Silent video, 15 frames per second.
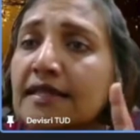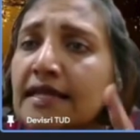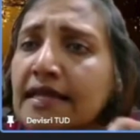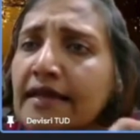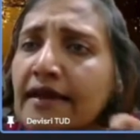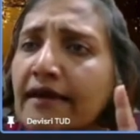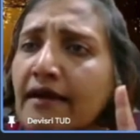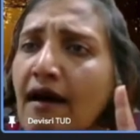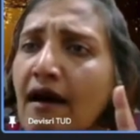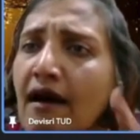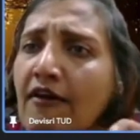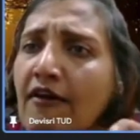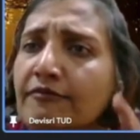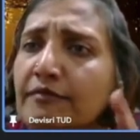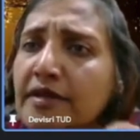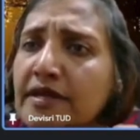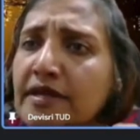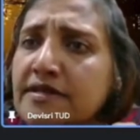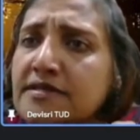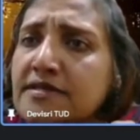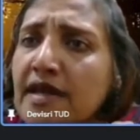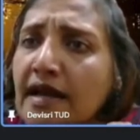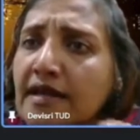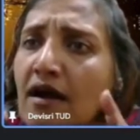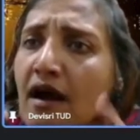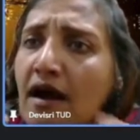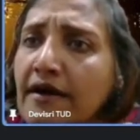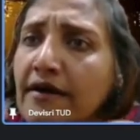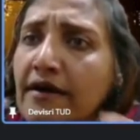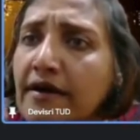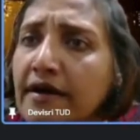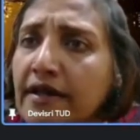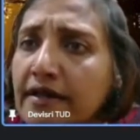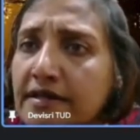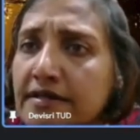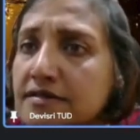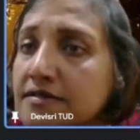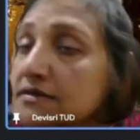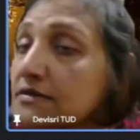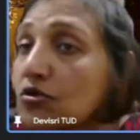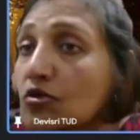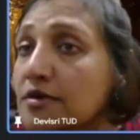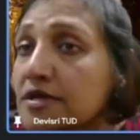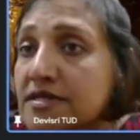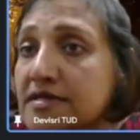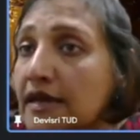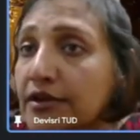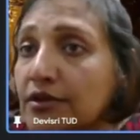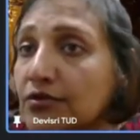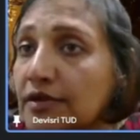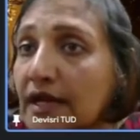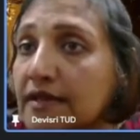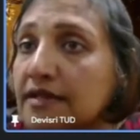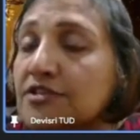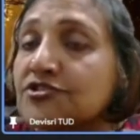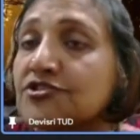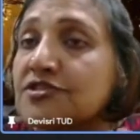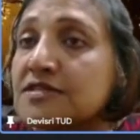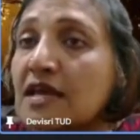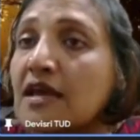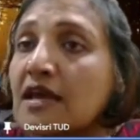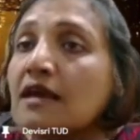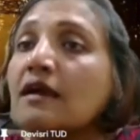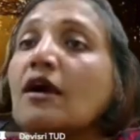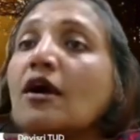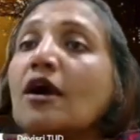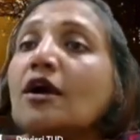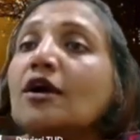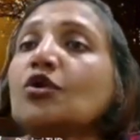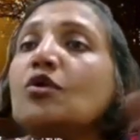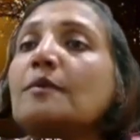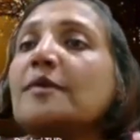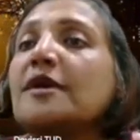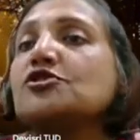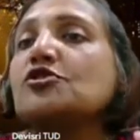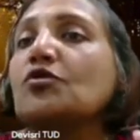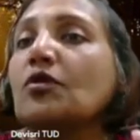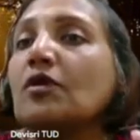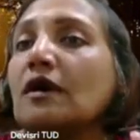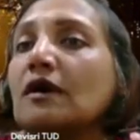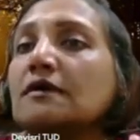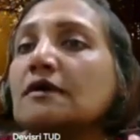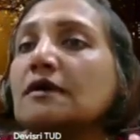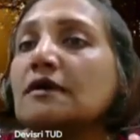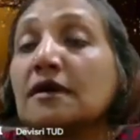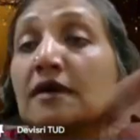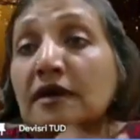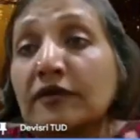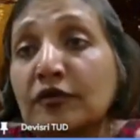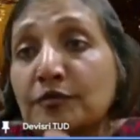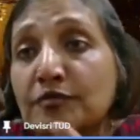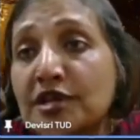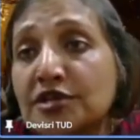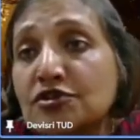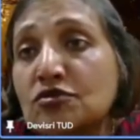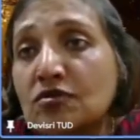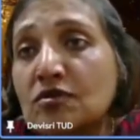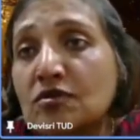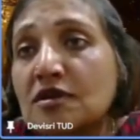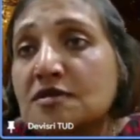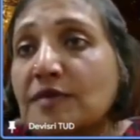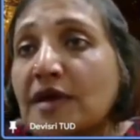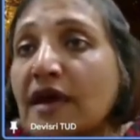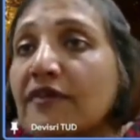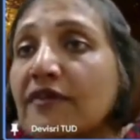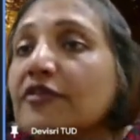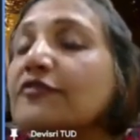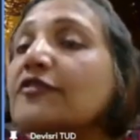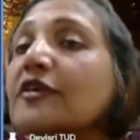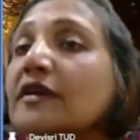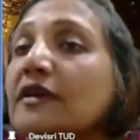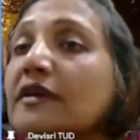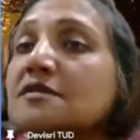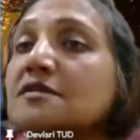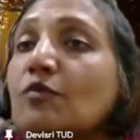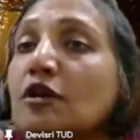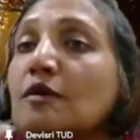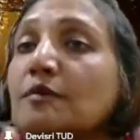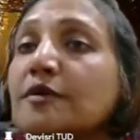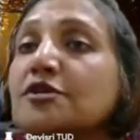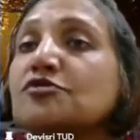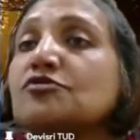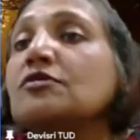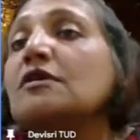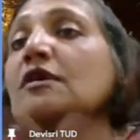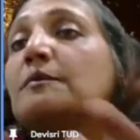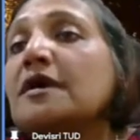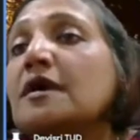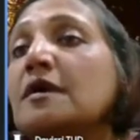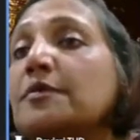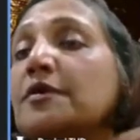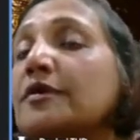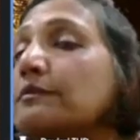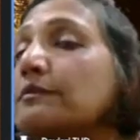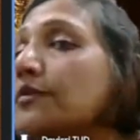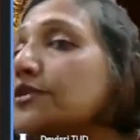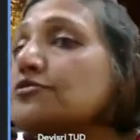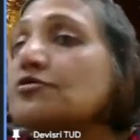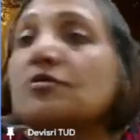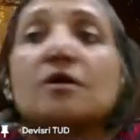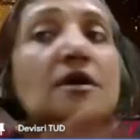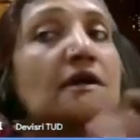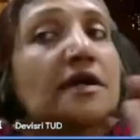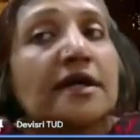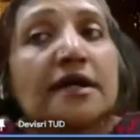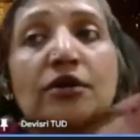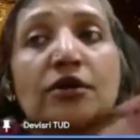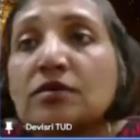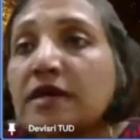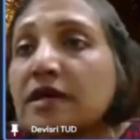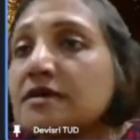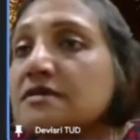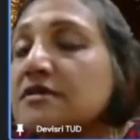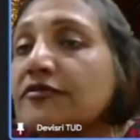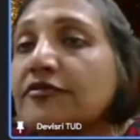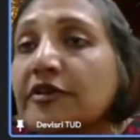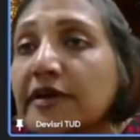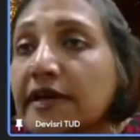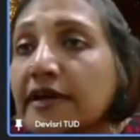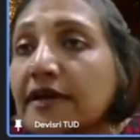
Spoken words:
and a half minutes at 100 degrees. Nobody's telling you that. They're just saying do a pressure cooker. Even pressure cookers behave differently. A smaller pressure cooker, bigger pressure cooker, it'll do things differently.